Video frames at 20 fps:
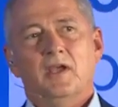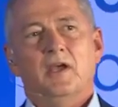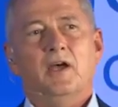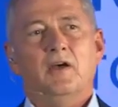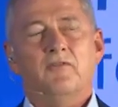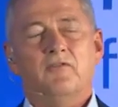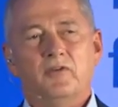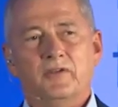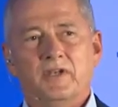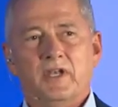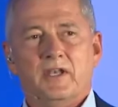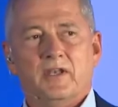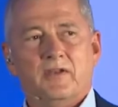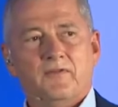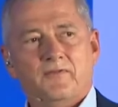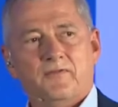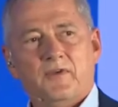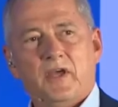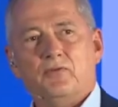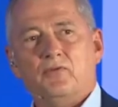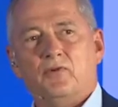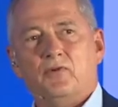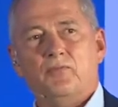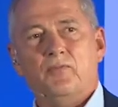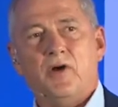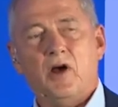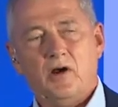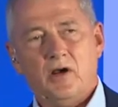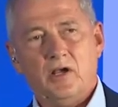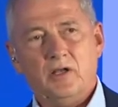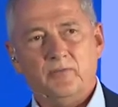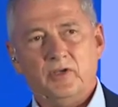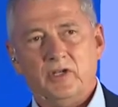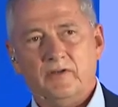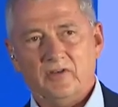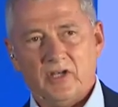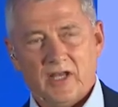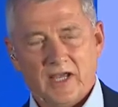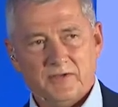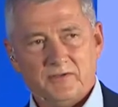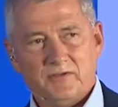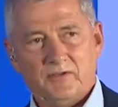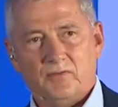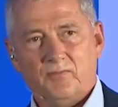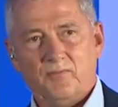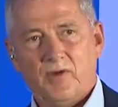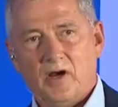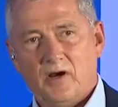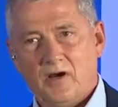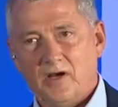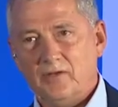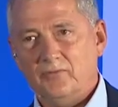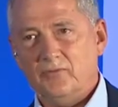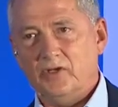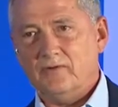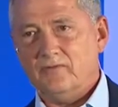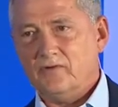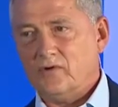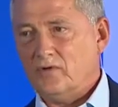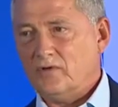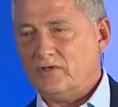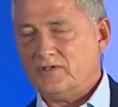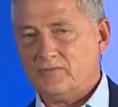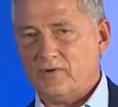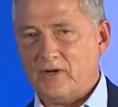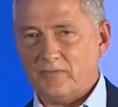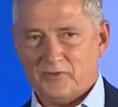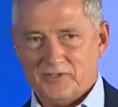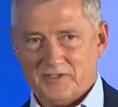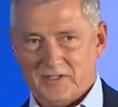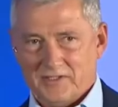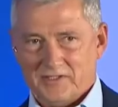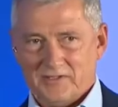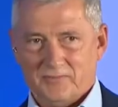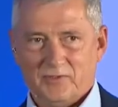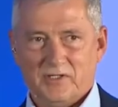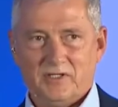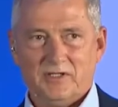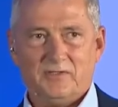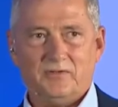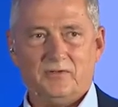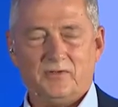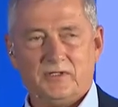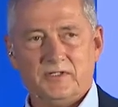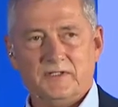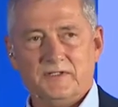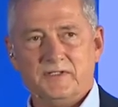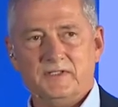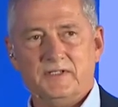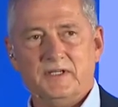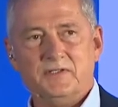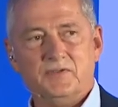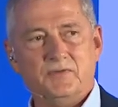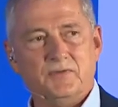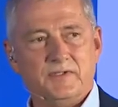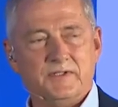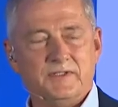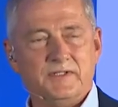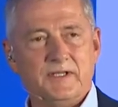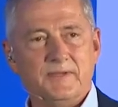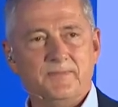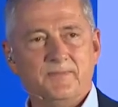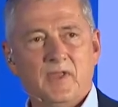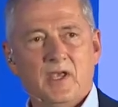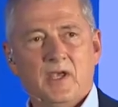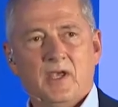of a federal parliament, of a national parliament, of course, represents a particular constituency,